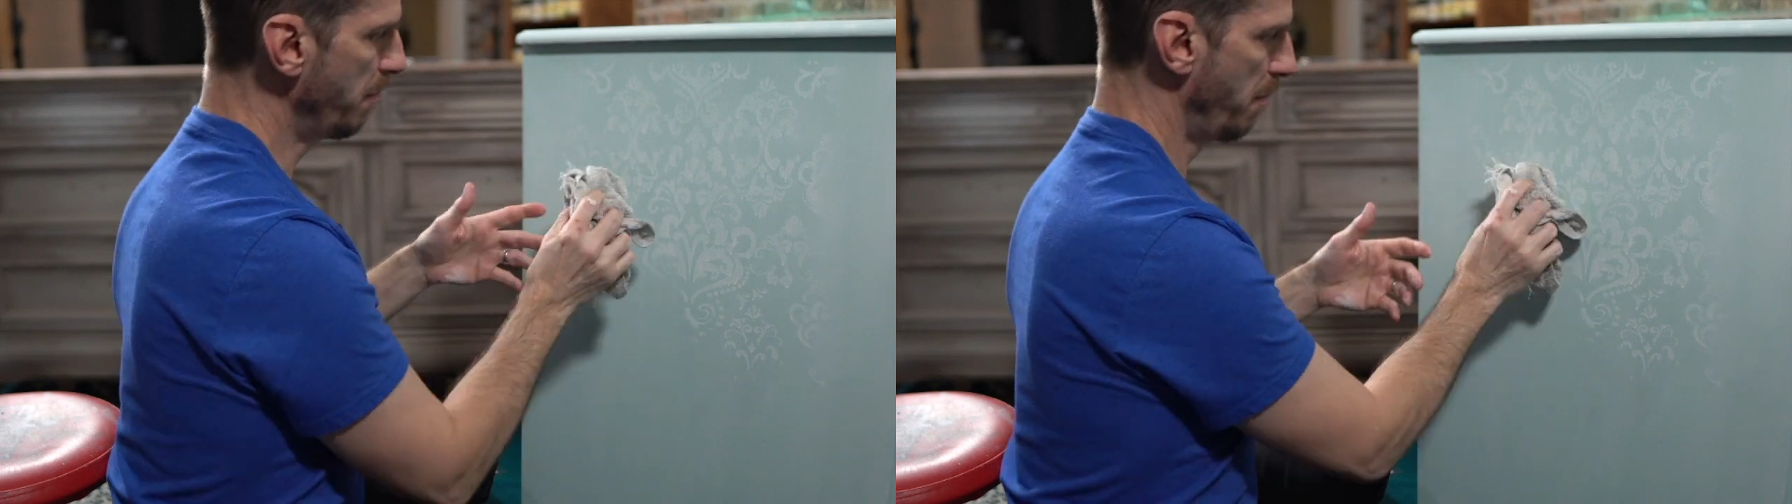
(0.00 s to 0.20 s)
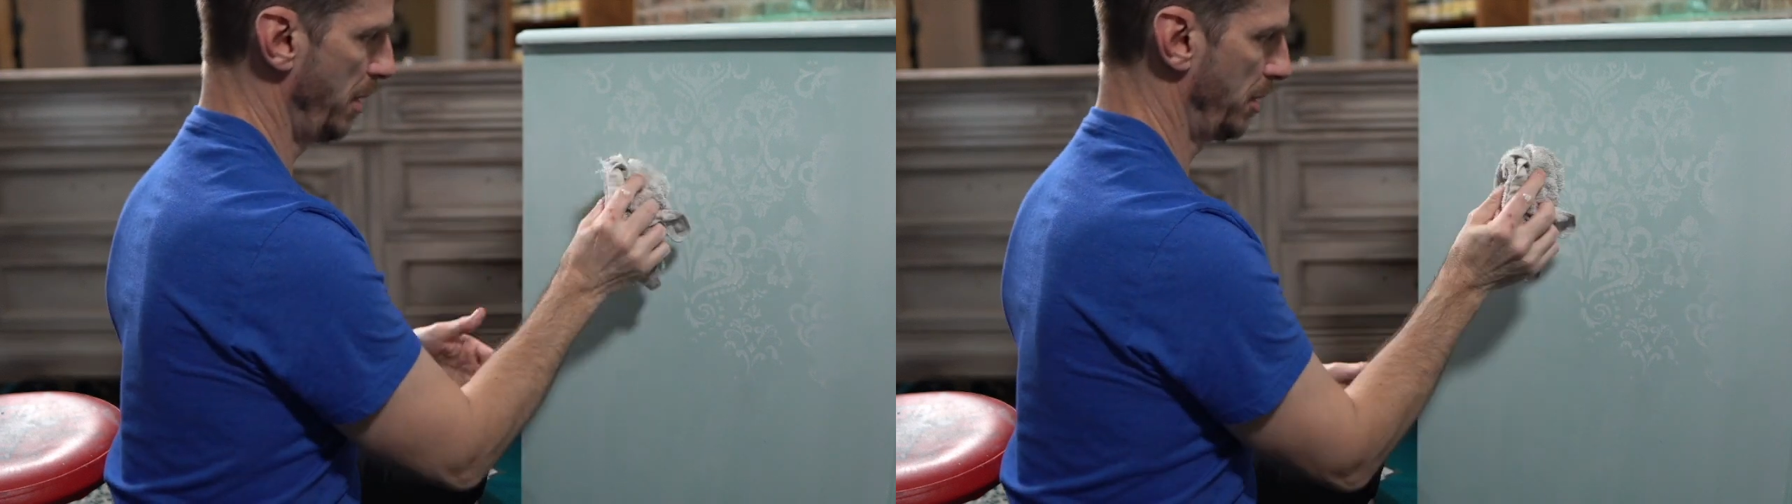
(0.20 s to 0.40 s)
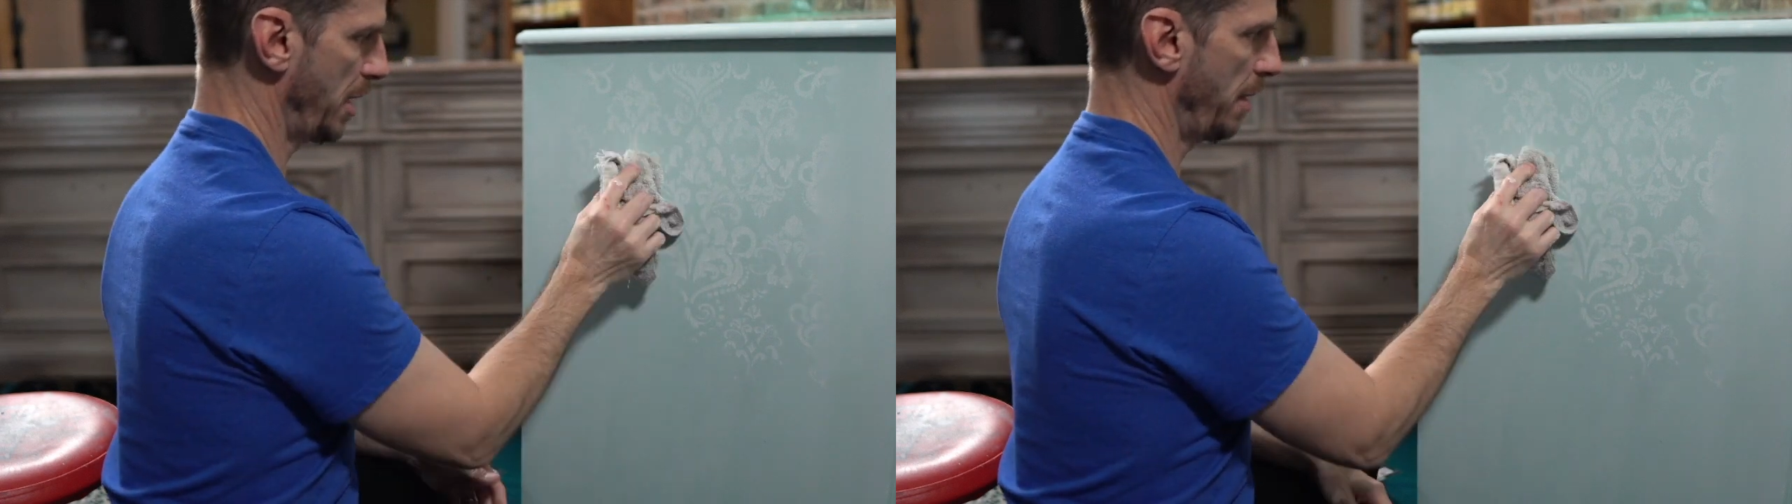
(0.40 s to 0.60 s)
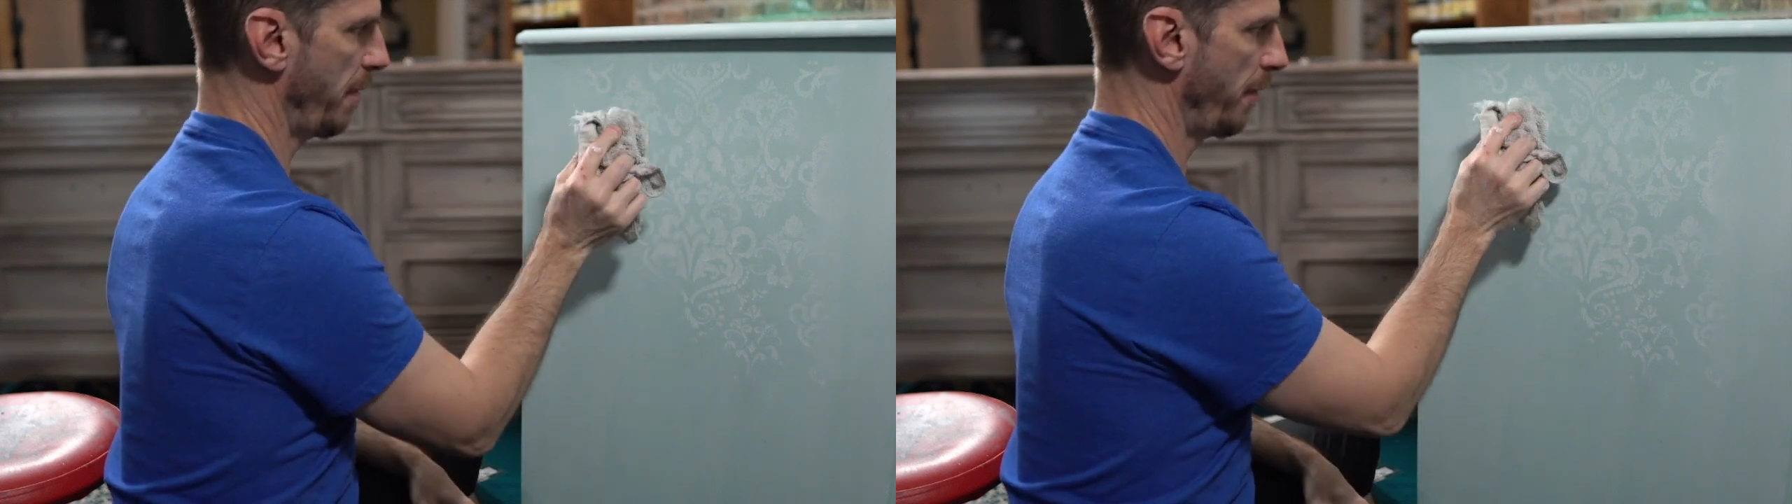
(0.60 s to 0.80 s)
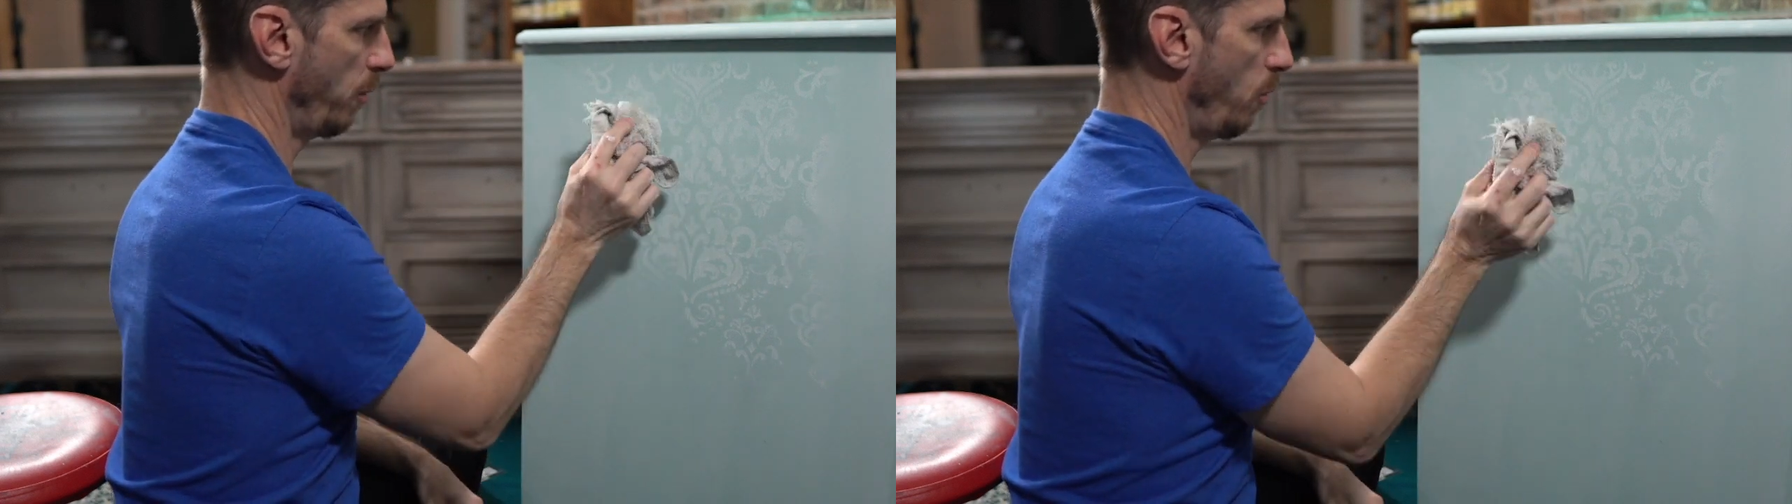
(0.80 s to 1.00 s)
buildup
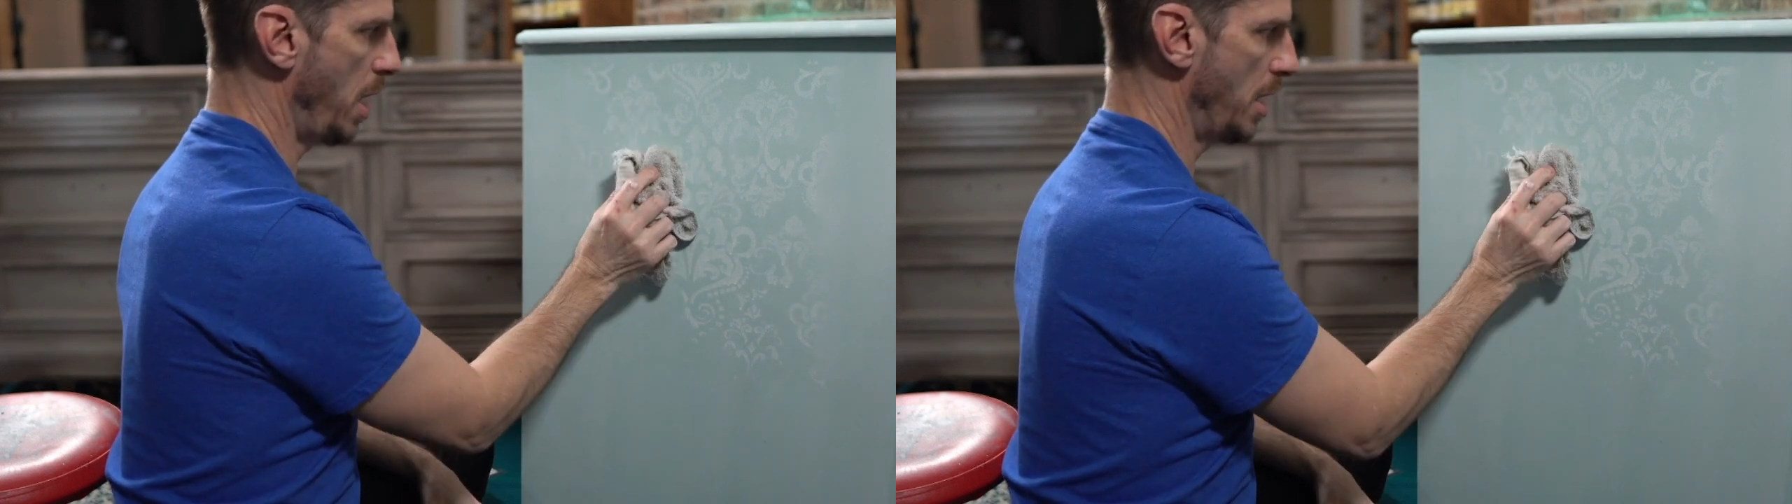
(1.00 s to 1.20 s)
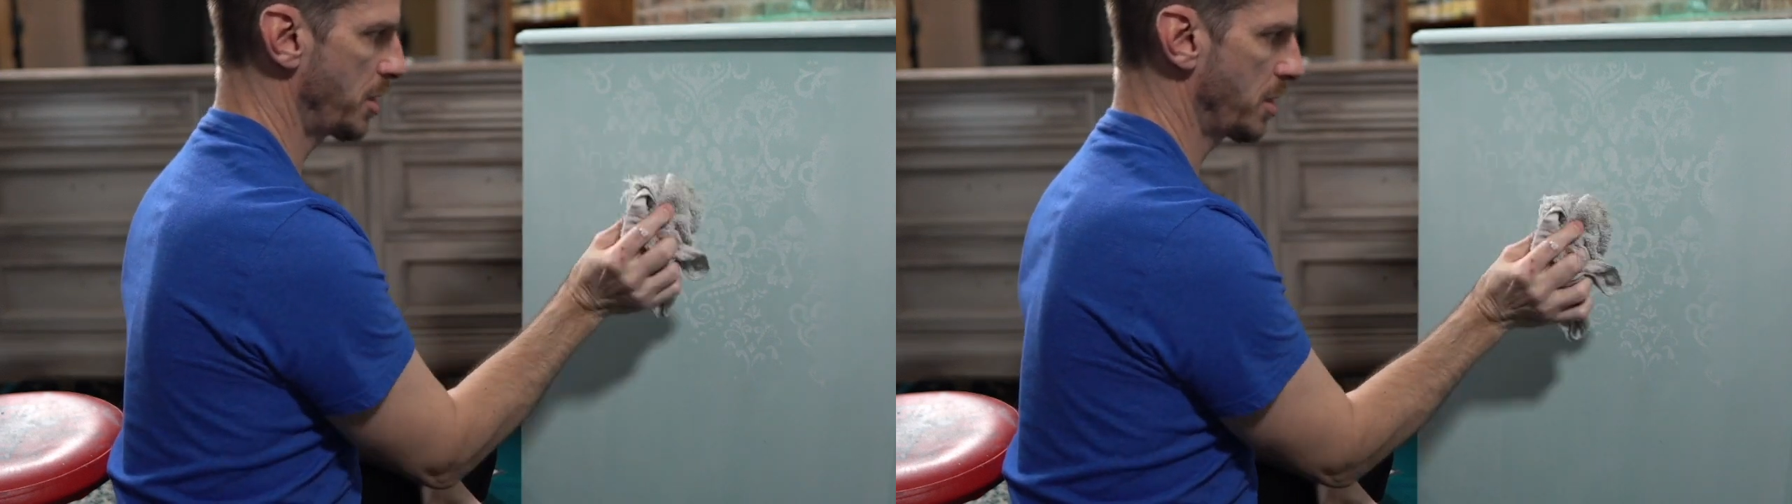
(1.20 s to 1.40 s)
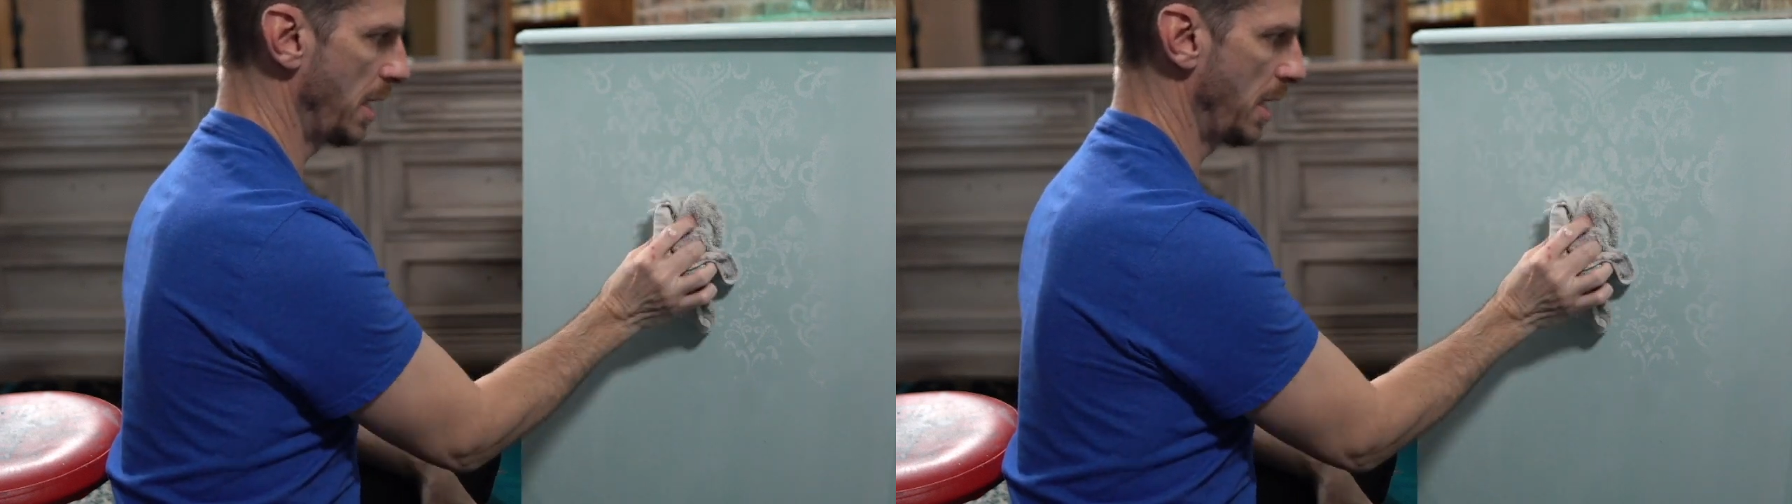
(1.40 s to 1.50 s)
of the wash